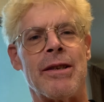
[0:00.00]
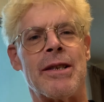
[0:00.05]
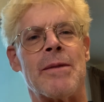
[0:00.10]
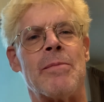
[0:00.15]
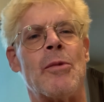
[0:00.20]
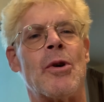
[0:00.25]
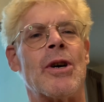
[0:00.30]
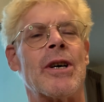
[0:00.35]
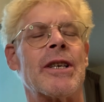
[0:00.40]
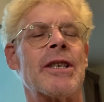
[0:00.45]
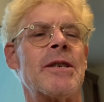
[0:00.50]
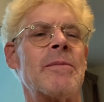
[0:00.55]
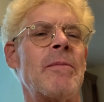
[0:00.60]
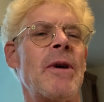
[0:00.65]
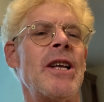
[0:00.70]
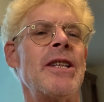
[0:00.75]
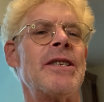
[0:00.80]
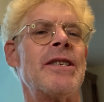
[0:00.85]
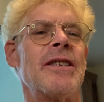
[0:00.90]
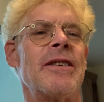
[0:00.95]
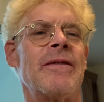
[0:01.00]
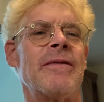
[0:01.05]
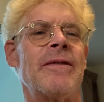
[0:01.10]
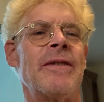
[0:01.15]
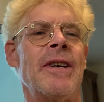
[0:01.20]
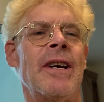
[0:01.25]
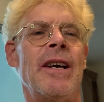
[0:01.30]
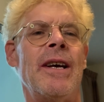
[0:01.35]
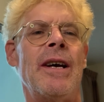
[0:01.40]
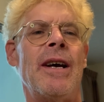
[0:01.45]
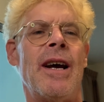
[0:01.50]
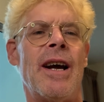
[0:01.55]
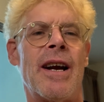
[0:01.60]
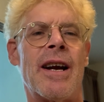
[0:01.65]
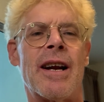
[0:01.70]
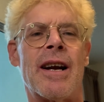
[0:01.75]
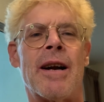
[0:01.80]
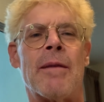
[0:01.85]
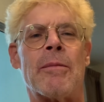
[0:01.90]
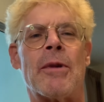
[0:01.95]
It's more expensive. And
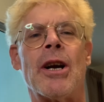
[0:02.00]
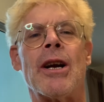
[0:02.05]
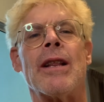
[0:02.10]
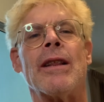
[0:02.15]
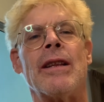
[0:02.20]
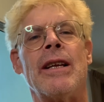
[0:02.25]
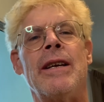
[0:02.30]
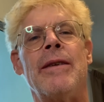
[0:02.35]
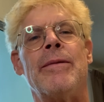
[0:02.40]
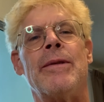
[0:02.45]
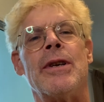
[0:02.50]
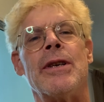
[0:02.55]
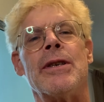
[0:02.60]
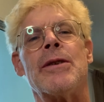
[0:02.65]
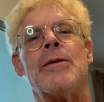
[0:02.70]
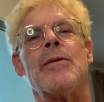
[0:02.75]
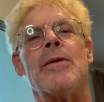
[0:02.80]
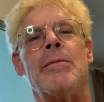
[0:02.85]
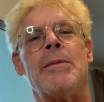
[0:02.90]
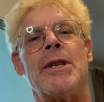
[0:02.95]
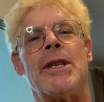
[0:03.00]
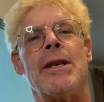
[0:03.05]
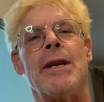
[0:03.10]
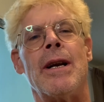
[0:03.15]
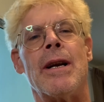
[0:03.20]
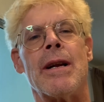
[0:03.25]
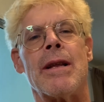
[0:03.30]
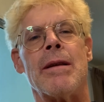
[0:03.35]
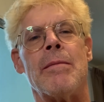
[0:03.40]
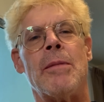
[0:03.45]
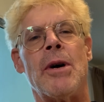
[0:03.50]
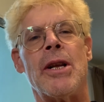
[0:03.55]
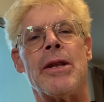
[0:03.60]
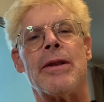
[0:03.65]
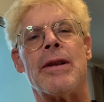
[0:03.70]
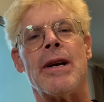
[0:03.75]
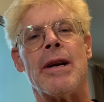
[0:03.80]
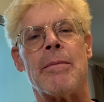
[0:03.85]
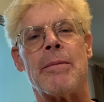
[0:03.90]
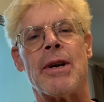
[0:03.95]
then I'm going to leave this room at the end of the
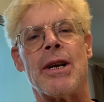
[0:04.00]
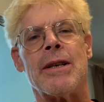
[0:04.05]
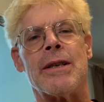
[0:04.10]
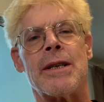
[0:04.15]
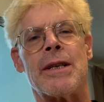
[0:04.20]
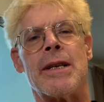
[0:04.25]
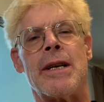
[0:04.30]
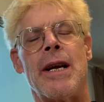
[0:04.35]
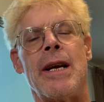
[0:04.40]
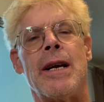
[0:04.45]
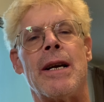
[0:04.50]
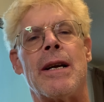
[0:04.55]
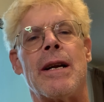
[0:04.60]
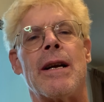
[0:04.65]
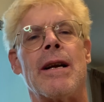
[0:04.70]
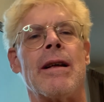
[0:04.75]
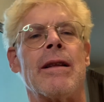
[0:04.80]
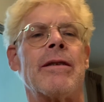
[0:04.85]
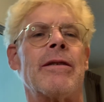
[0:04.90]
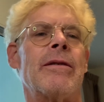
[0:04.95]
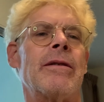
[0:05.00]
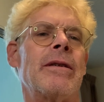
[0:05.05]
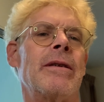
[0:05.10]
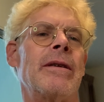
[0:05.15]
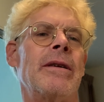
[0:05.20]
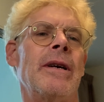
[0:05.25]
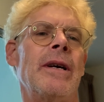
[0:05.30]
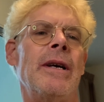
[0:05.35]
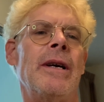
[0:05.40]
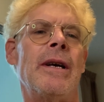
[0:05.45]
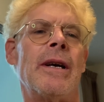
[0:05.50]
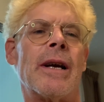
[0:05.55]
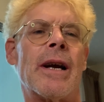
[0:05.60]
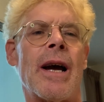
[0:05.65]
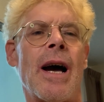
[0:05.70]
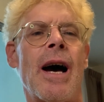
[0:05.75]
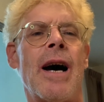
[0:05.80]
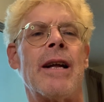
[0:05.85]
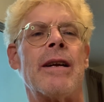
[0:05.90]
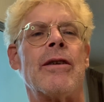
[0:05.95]
month, and I'm going to stay in another
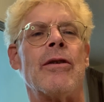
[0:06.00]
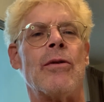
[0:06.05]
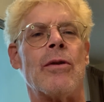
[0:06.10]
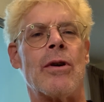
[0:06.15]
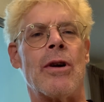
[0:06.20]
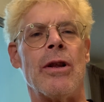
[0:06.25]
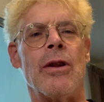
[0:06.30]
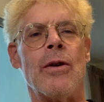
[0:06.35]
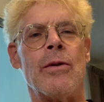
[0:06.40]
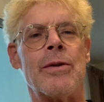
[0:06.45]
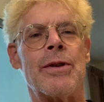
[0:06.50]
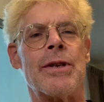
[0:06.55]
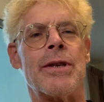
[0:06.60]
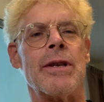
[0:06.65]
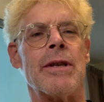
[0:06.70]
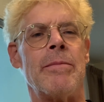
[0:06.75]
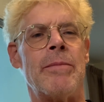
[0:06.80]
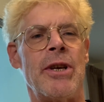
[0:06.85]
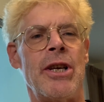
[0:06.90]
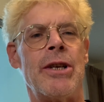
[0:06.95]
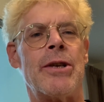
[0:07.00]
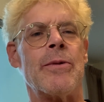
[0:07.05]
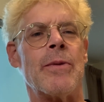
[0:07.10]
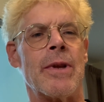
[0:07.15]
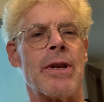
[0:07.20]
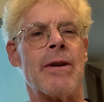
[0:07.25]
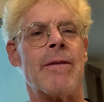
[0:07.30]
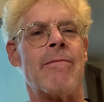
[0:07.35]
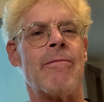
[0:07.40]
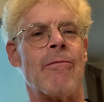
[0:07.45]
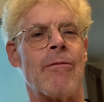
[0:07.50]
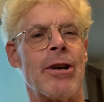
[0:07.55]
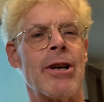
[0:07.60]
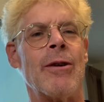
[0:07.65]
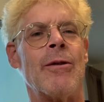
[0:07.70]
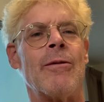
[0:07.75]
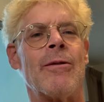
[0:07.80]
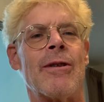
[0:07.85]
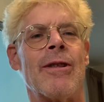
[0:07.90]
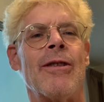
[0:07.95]
condo close to the beach, within
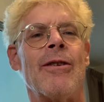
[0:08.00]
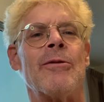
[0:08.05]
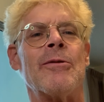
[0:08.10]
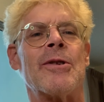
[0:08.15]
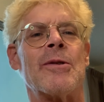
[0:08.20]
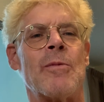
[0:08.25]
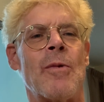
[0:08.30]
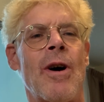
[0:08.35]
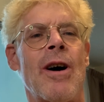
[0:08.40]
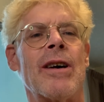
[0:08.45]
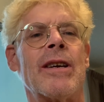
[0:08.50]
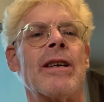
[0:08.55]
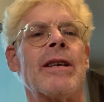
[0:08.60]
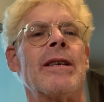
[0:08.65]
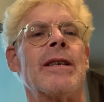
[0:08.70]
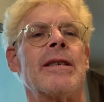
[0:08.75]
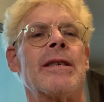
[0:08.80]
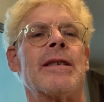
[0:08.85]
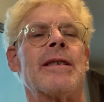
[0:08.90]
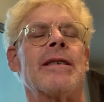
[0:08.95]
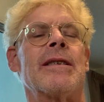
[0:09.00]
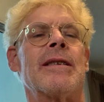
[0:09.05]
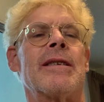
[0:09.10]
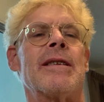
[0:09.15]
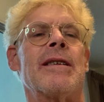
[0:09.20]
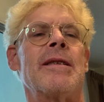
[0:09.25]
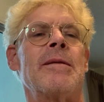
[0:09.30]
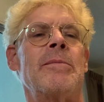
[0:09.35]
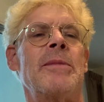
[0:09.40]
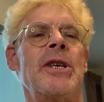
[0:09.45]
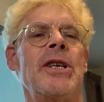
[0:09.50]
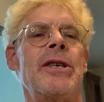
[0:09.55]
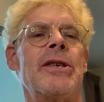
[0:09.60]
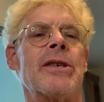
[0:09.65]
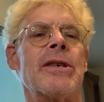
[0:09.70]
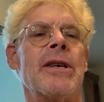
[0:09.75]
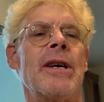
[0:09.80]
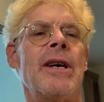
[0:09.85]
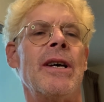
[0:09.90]
real close walking distance to the beach.